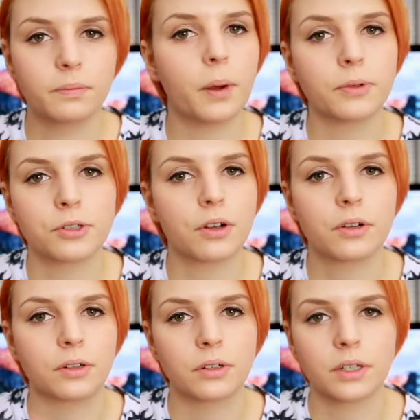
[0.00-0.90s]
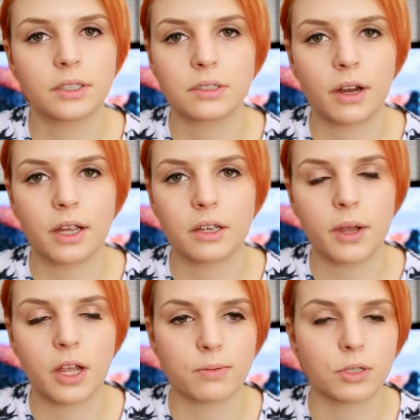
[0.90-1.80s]
Bob to your uncle. It's great, your
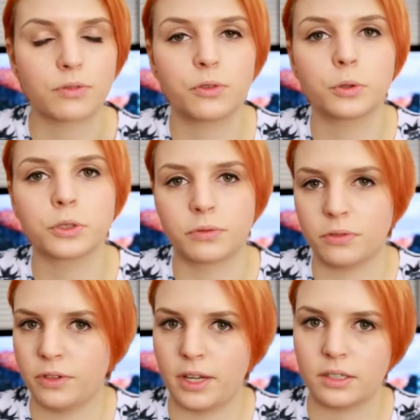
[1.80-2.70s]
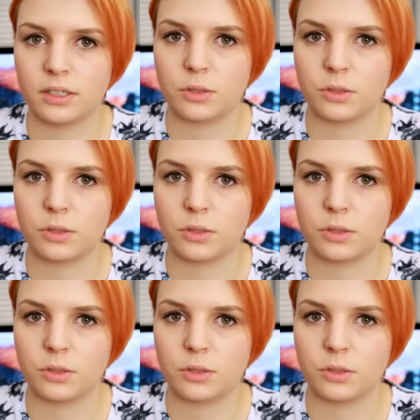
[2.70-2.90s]
makeup just falls off your face.